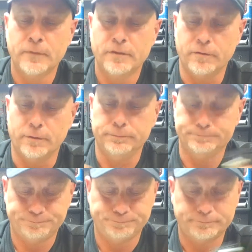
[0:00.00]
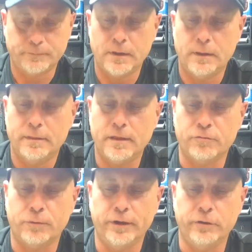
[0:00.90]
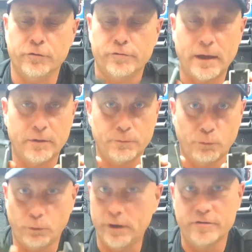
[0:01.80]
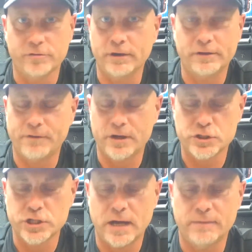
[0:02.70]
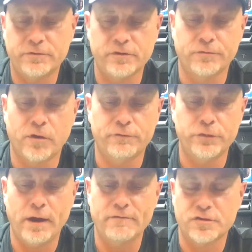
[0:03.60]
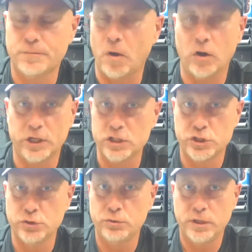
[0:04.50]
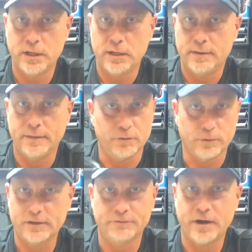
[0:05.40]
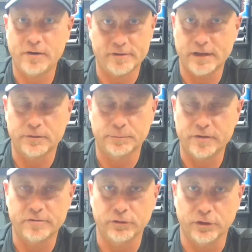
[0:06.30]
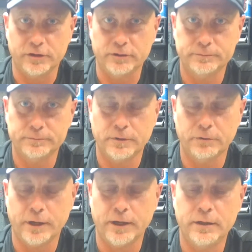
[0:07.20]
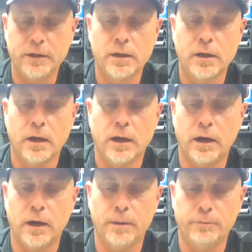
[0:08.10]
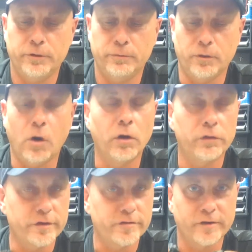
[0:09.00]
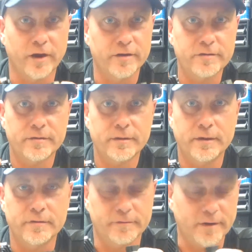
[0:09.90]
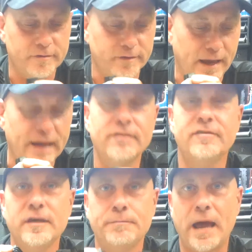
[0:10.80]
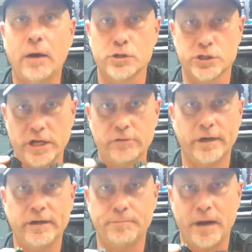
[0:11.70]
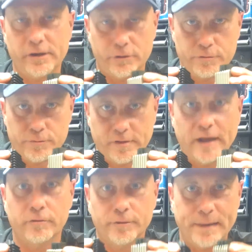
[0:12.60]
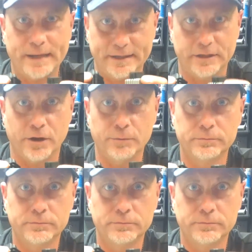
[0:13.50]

So that's the way it goes. Now, what is the rectifier's job? First of all, if you have a spark issue, then the rectifier is not the place to look. Okay, all this does is it takes the AC power generated by your stator and magneto